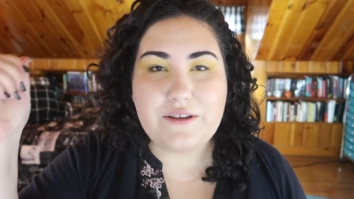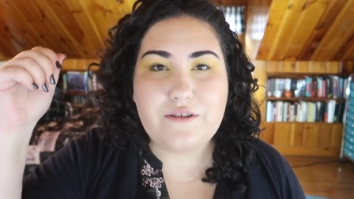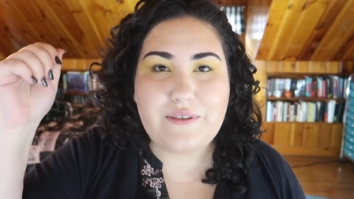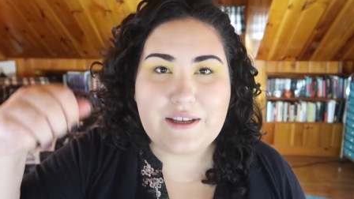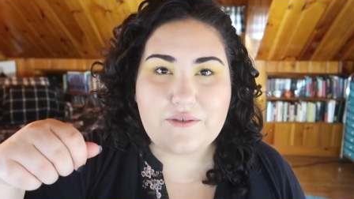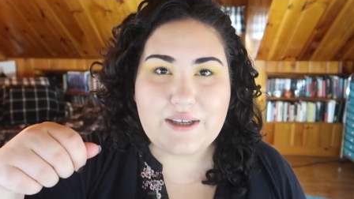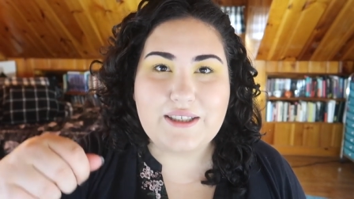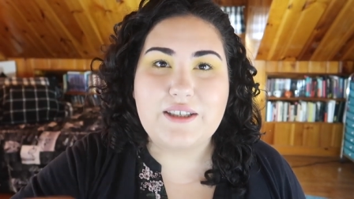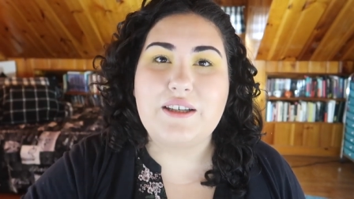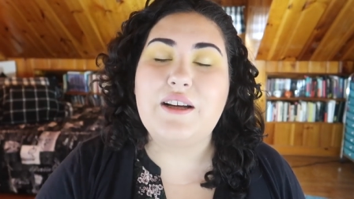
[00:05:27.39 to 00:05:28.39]
use a face
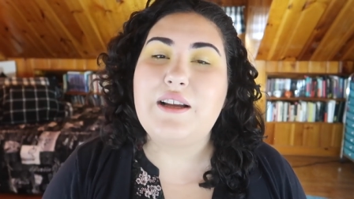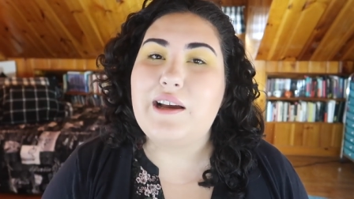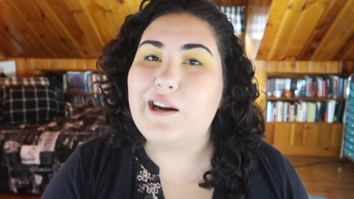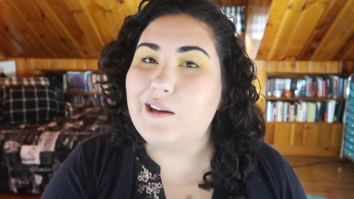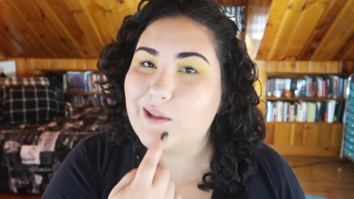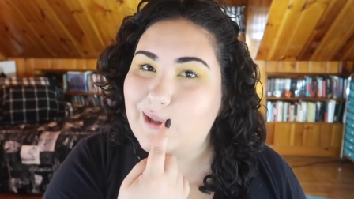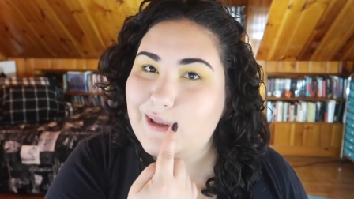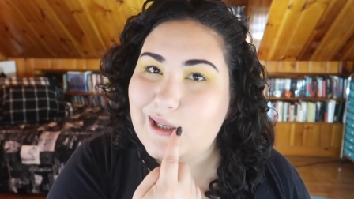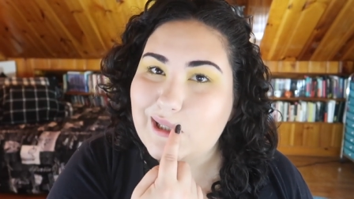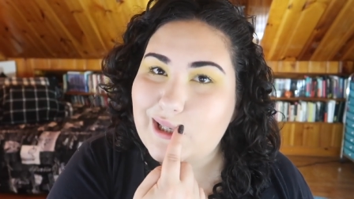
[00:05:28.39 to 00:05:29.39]
razor, and I also
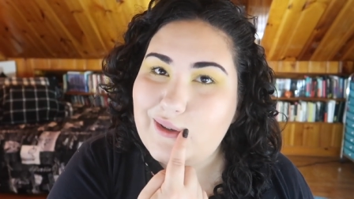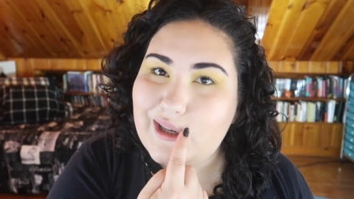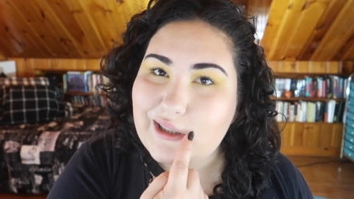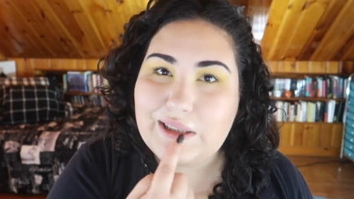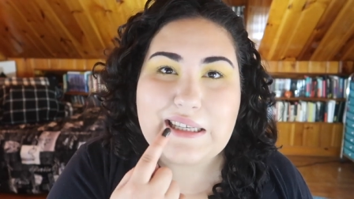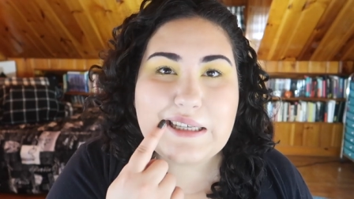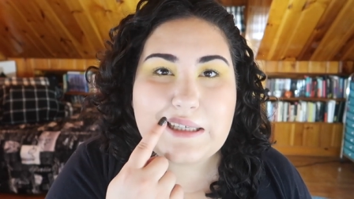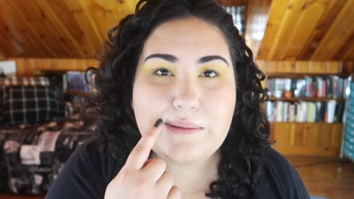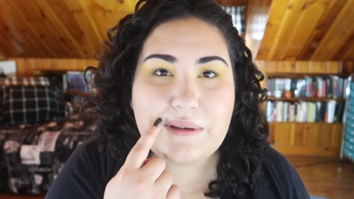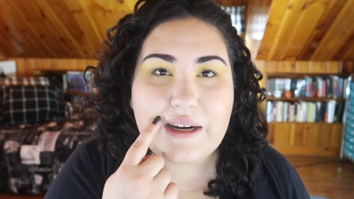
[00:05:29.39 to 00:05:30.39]
use it because I do get a
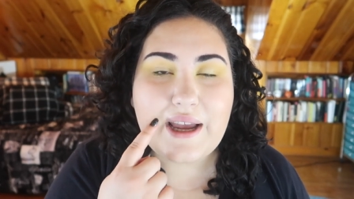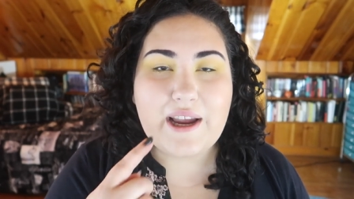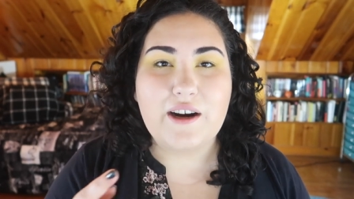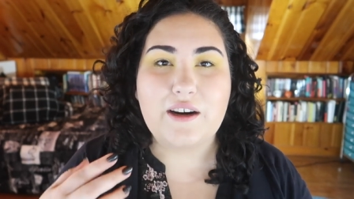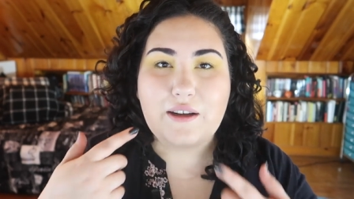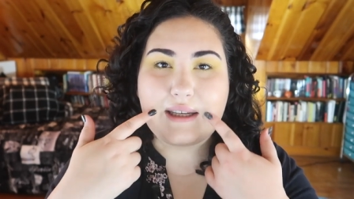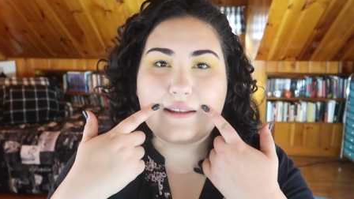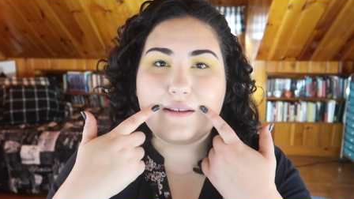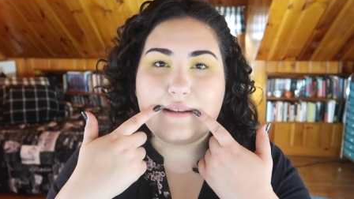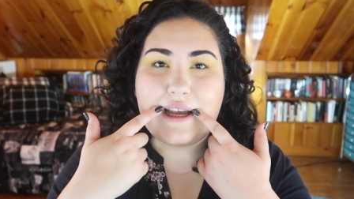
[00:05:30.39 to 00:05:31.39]
little bit of hair on
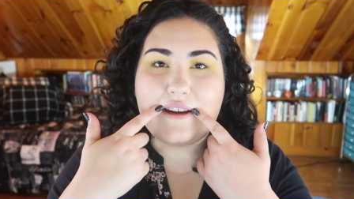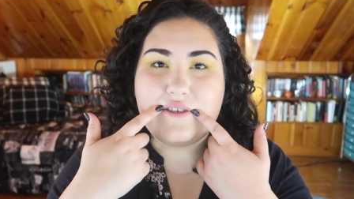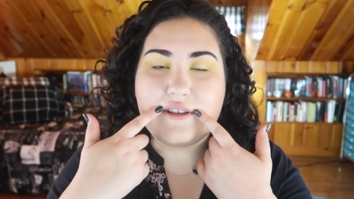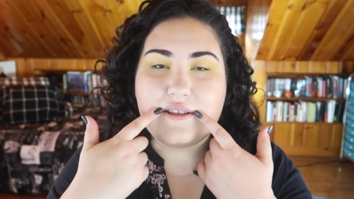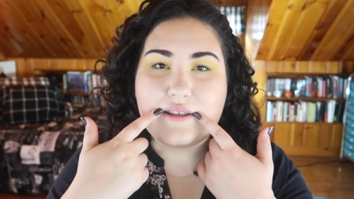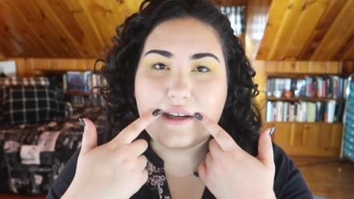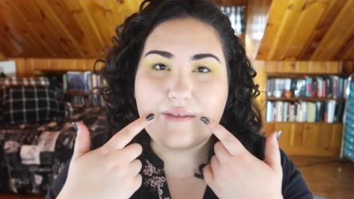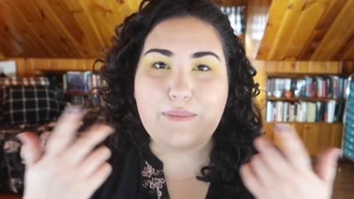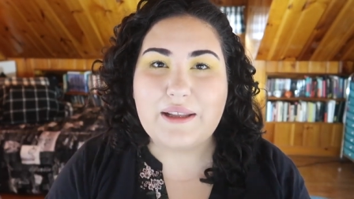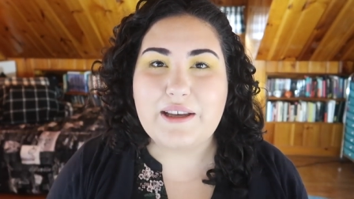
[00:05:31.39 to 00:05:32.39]
like the edges
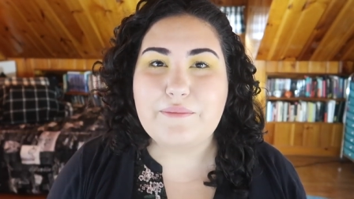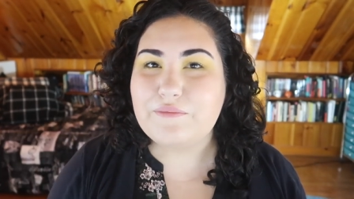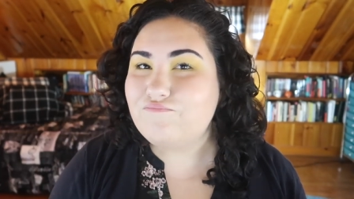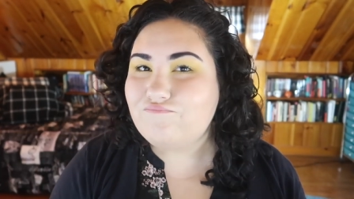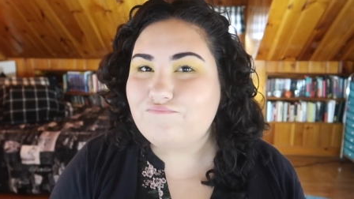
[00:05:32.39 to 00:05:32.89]
of my lip.